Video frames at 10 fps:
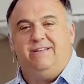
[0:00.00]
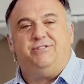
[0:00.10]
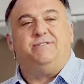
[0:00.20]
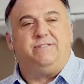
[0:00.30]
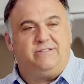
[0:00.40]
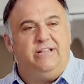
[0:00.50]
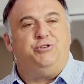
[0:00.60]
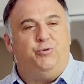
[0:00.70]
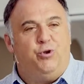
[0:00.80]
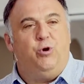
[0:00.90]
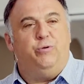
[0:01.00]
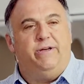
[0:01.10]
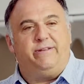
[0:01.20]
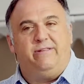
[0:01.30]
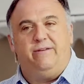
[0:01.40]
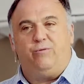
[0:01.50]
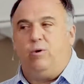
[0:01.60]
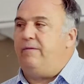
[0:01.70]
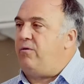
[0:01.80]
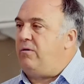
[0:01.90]
It just is to let you know that if
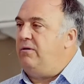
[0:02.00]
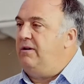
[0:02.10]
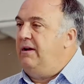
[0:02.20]
you ever